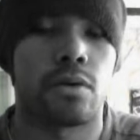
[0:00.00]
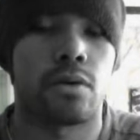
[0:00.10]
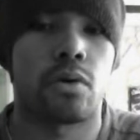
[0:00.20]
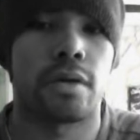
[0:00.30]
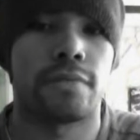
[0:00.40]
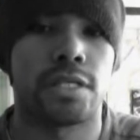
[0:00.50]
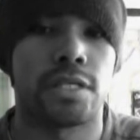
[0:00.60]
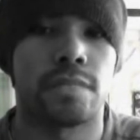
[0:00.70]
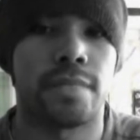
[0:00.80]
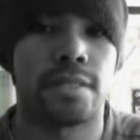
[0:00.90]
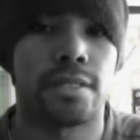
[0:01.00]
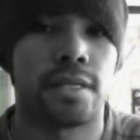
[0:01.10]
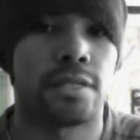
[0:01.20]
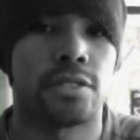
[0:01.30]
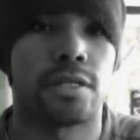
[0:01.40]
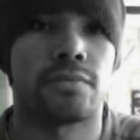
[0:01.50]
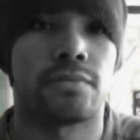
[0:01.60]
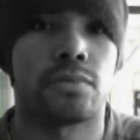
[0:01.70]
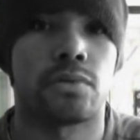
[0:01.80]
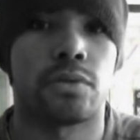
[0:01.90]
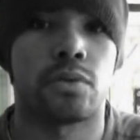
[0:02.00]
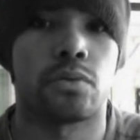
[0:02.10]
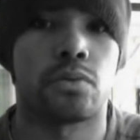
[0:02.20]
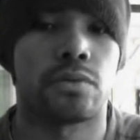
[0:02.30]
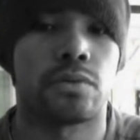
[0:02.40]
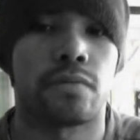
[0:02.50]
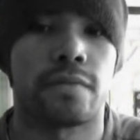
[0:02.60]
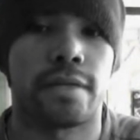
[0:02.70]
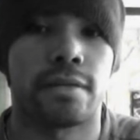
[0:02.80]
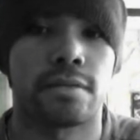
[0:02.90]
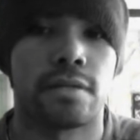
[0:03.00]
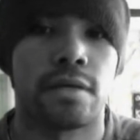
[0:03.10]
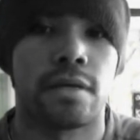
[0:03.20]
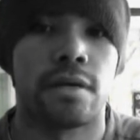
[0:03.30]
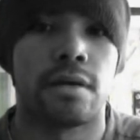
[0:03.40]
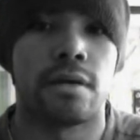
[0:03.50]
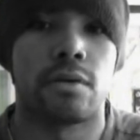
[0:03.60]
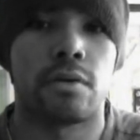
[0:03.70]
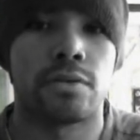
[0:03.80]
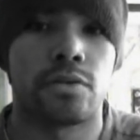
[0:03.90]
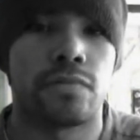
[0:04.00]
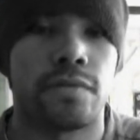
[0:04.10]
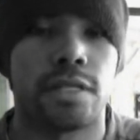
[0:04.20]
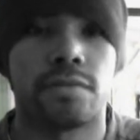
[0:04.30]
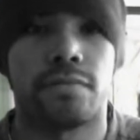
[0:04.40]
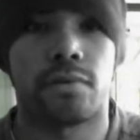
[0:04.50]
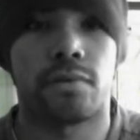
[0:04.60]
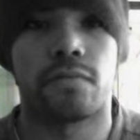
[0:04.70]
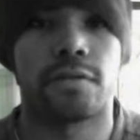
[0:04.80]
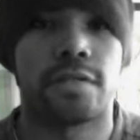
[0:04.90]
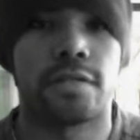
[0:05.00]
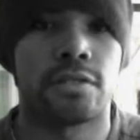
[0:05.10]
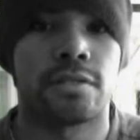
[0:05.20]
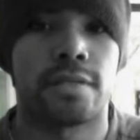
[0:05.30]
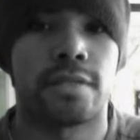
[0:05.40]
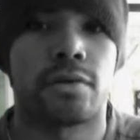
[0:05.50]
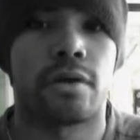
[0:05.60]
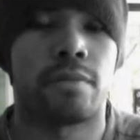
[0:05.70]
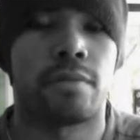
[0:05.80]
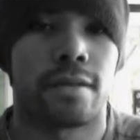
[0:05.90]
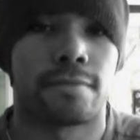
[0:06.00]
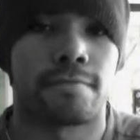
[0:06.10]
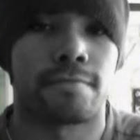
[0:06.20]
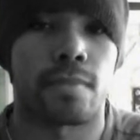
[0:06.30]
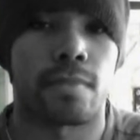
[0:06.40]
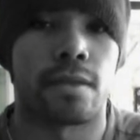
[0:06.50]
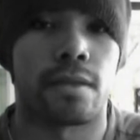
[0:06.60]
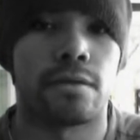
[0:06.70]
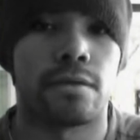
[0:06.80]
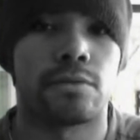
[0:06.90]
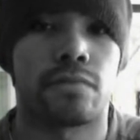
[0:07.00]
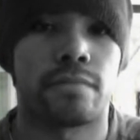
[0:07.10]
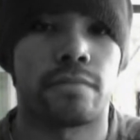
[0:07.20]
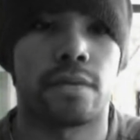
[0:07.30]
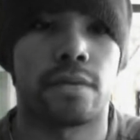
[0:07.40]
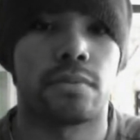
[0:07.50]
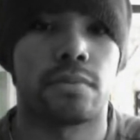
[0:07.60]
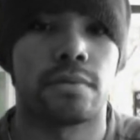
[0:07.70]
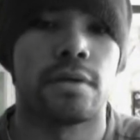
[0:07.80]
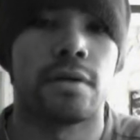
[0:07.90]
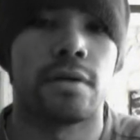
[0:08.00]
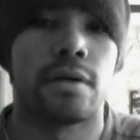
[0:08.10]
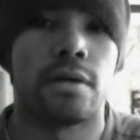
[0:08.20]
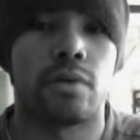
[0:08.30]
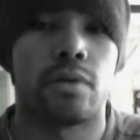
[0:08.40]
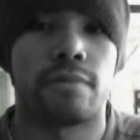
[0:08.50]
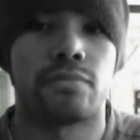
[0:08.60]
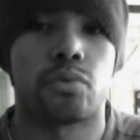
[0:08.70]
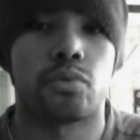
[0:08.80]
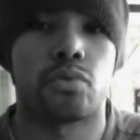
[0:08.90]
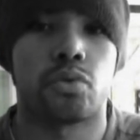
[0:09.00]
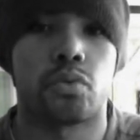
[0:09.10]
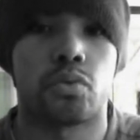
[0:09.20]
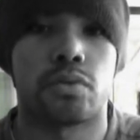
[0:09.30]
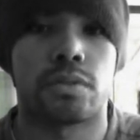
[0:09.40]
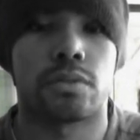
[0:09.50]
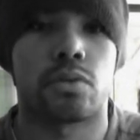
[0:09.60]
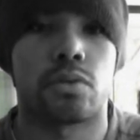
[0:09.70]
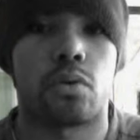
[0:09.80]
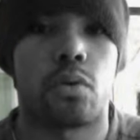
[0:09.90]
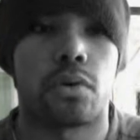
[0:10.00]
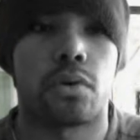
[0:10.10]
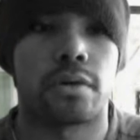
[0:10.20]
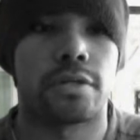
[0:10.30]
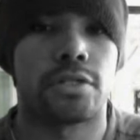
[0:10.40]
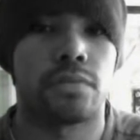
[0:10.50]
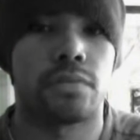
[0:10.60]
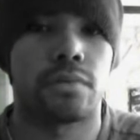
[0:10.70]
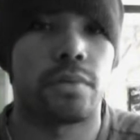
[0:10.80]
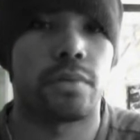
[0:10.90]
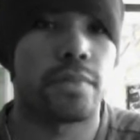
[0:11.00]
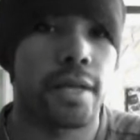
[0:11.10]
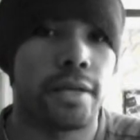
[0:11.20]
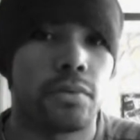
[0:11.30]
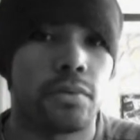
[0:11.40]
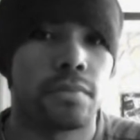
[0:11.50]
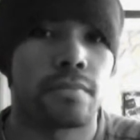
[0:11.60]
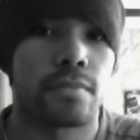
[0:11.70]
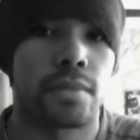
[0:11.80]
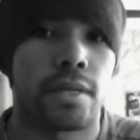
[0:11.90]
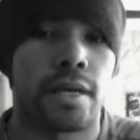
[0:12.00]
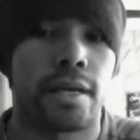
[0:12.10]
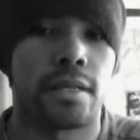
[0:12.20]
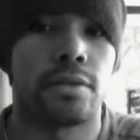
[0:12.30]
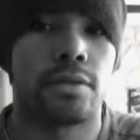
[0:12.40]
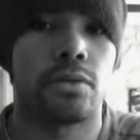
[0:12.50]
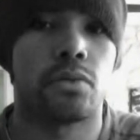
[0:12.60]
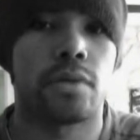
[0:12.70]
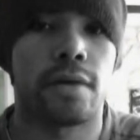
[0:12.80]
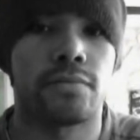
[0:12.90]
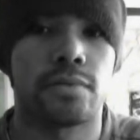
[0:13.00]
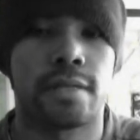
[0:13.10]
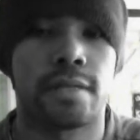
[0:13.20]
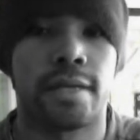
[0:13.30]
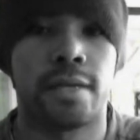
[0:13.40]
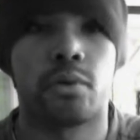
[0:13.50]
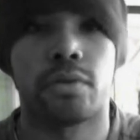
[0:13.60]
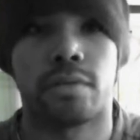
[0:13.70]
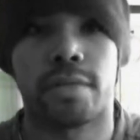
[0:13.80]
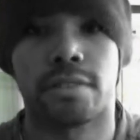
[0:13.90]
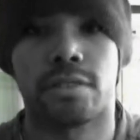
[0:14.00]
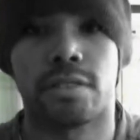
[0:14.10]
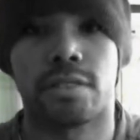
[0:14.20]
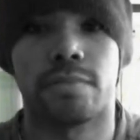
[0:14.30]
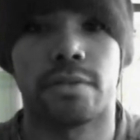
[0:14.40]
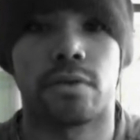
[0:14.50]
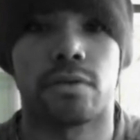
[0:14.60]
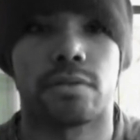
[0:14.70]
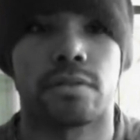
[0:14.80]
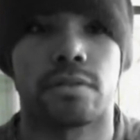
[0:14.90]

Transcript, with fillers: Or if she's busy and she have to, you know, doing something else, once you finish with your conversation, send her a mail. So from that, you have to choose. So or she will reply you, and you don't have to send any other messages because